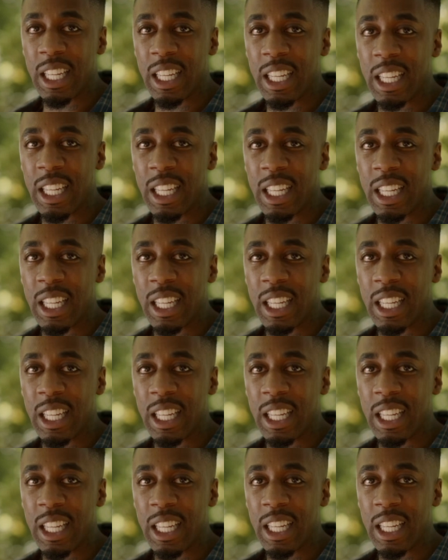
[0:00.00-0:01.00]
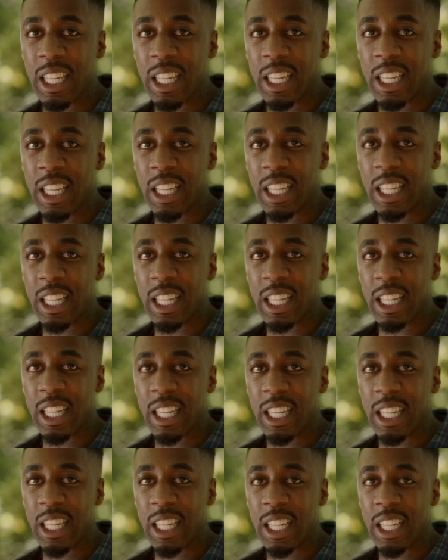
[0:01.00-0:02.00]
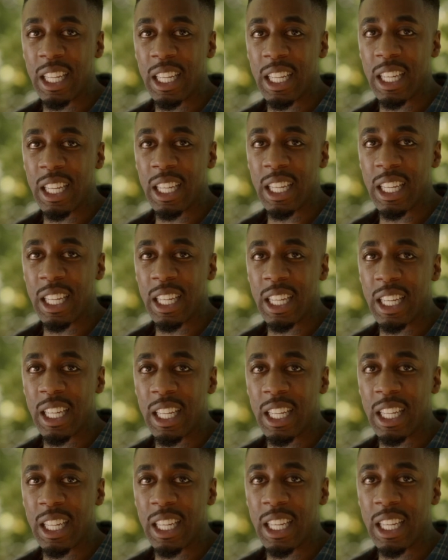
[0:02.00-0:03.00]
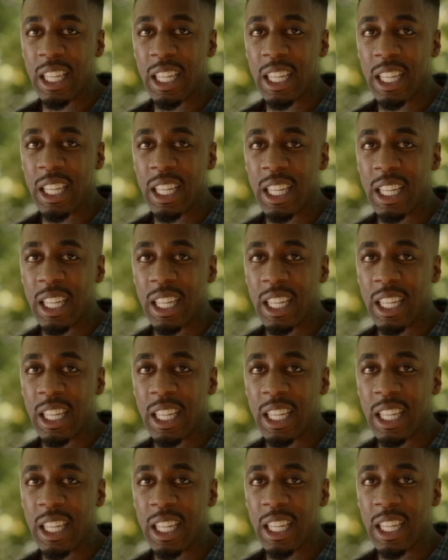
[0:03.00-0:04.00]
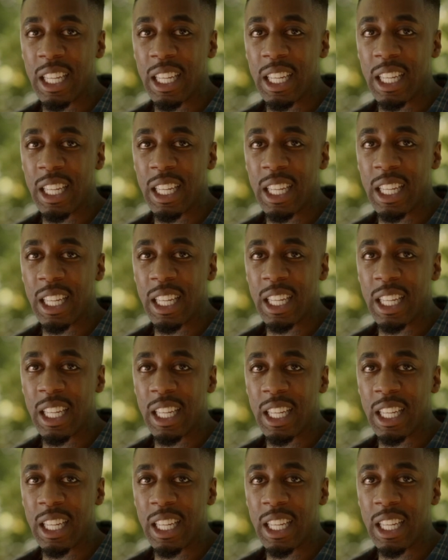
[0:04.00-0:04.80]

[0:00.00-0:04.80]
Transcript: (silent)